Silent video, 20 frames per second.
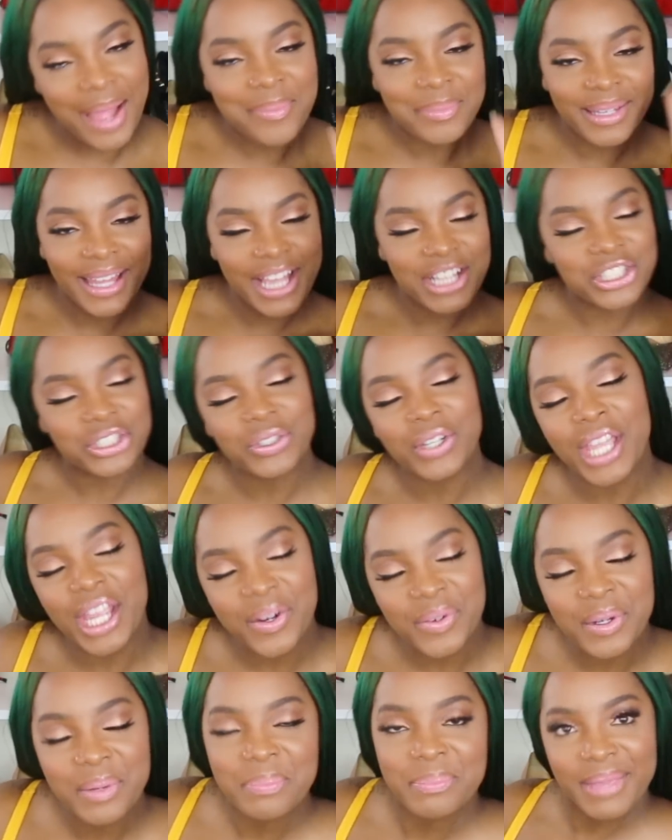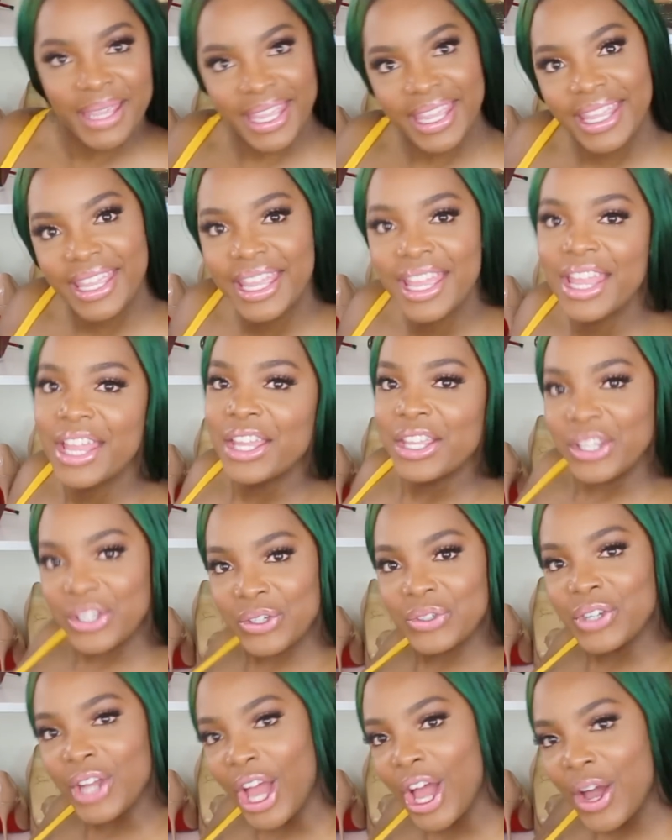I'm glad you're here with me.
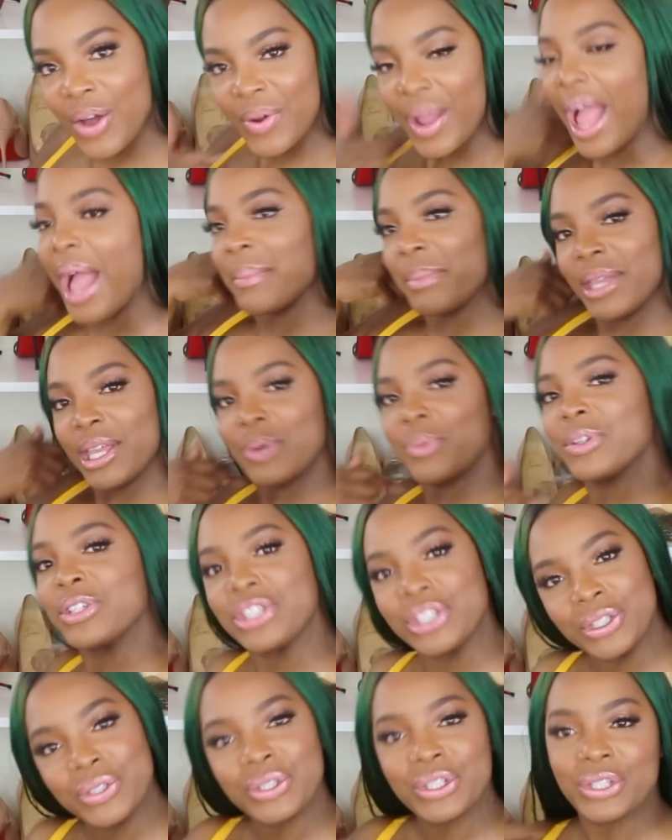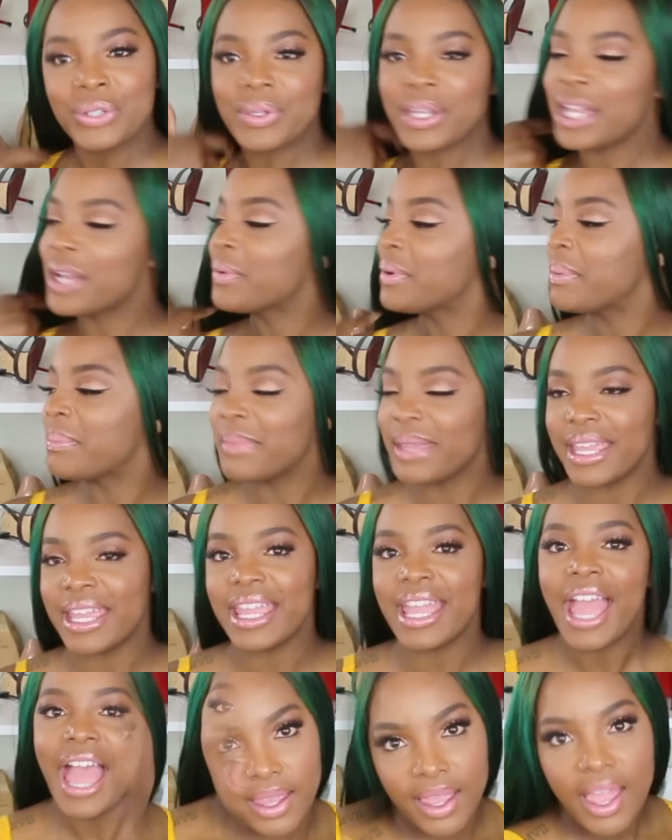You know, I'm here with you. You here with
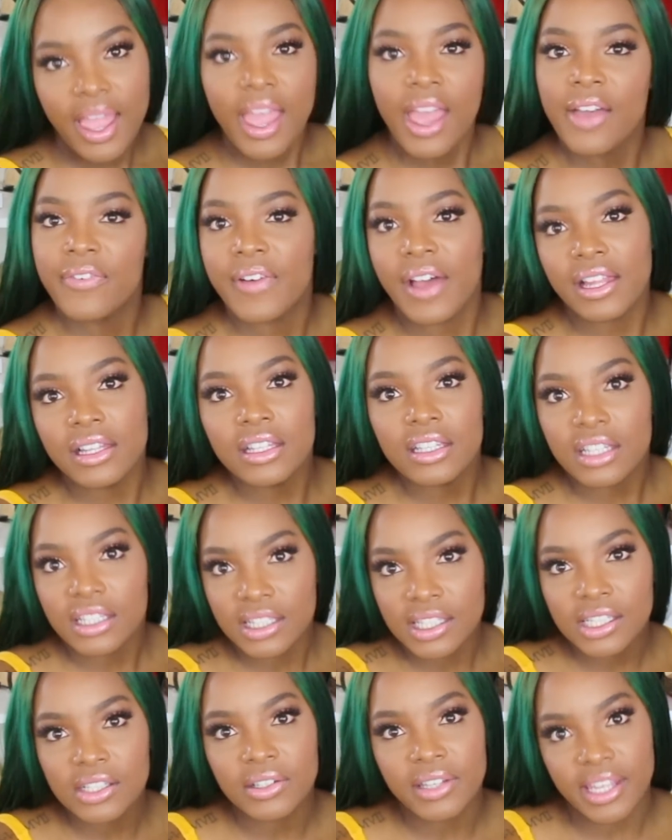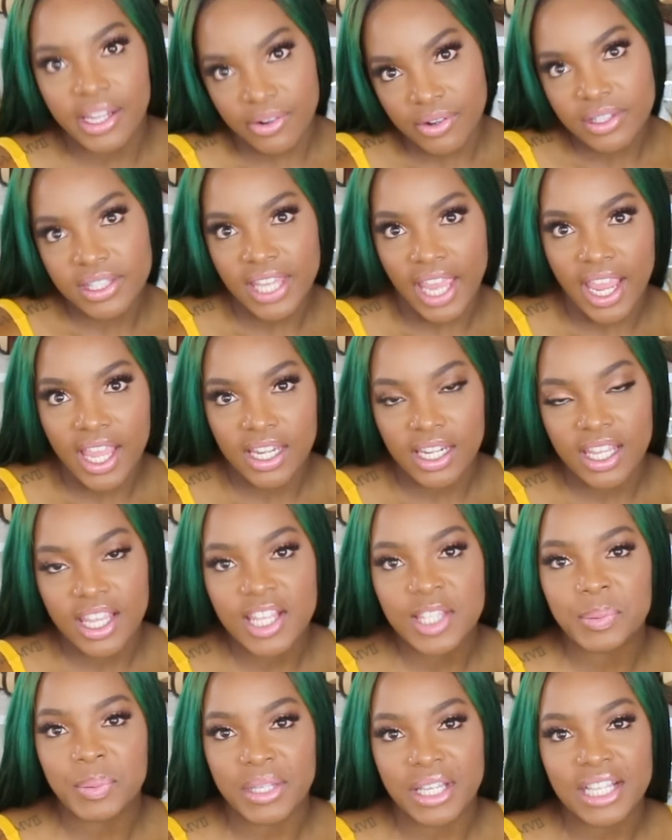me. I if I look a little irritated,
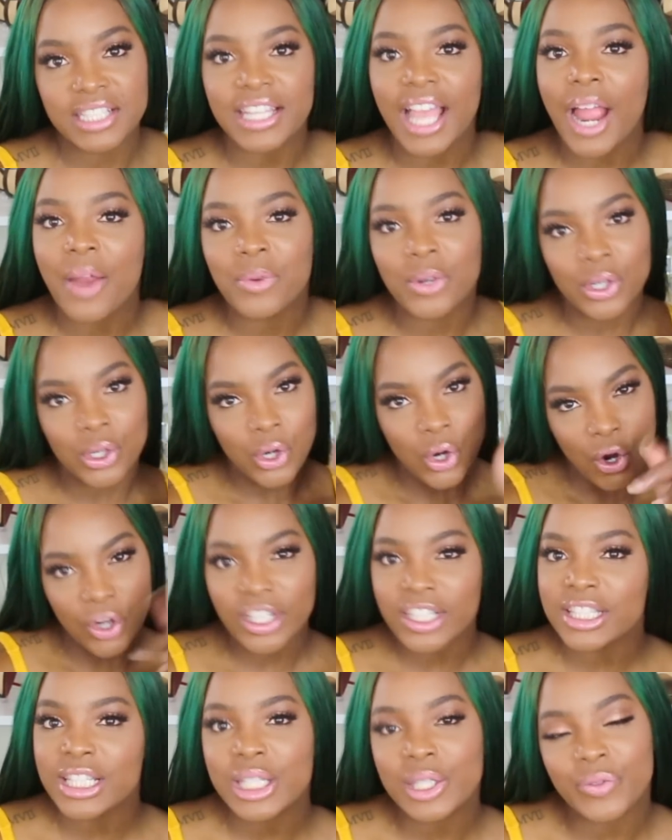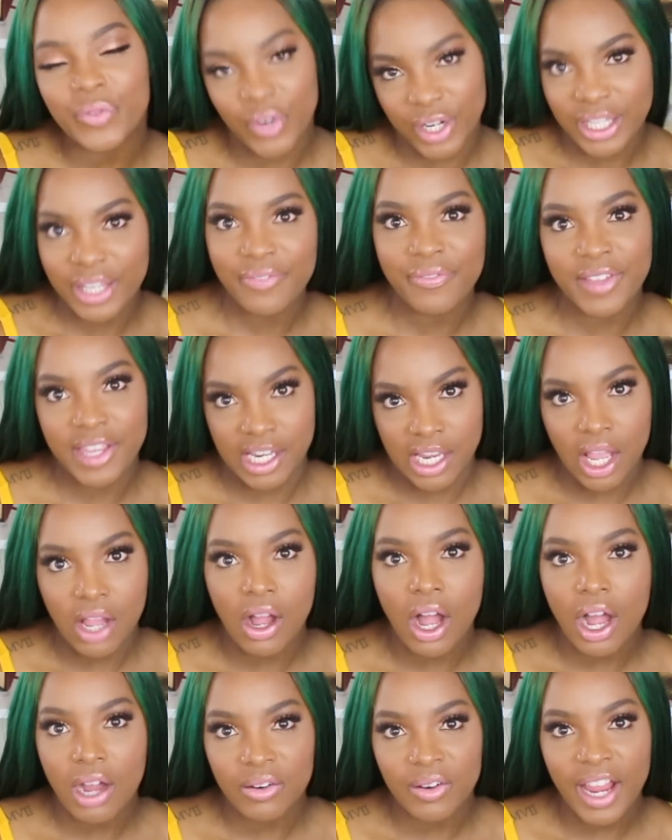it's because I recorded this freaking video
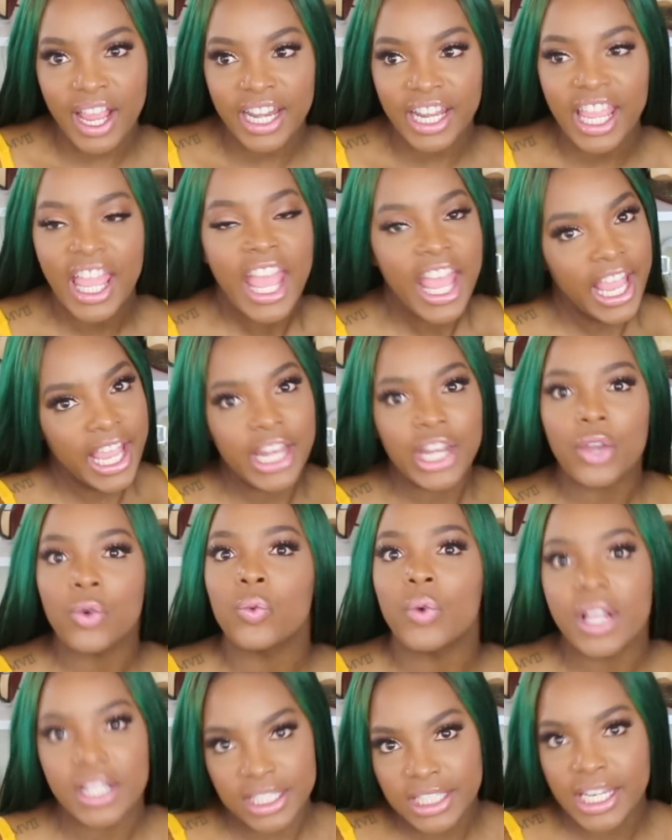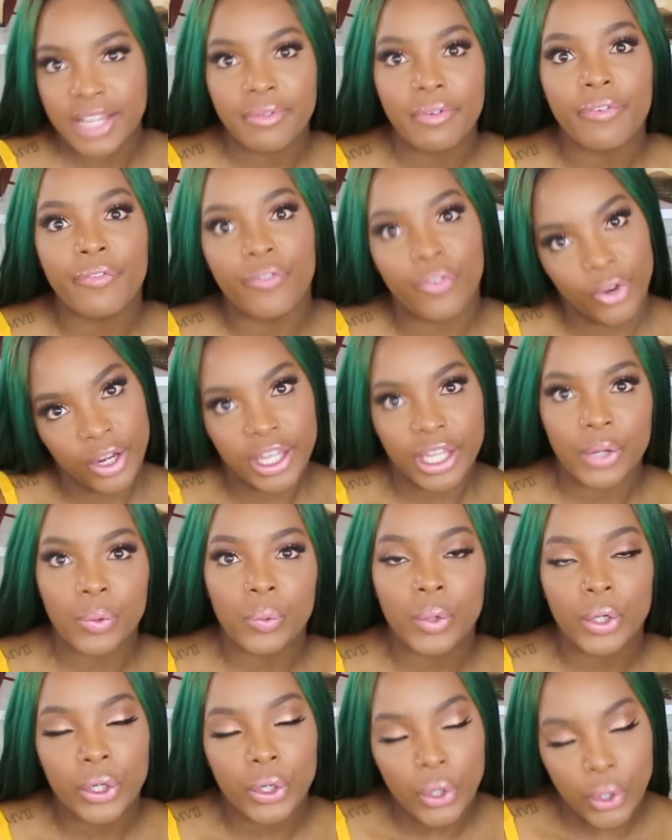already and it wasn't even
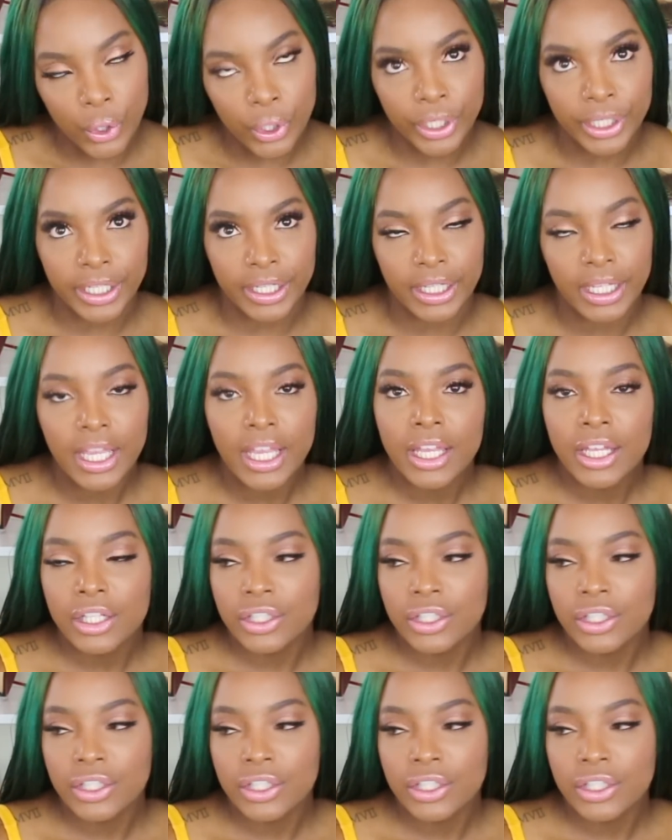freaking recording.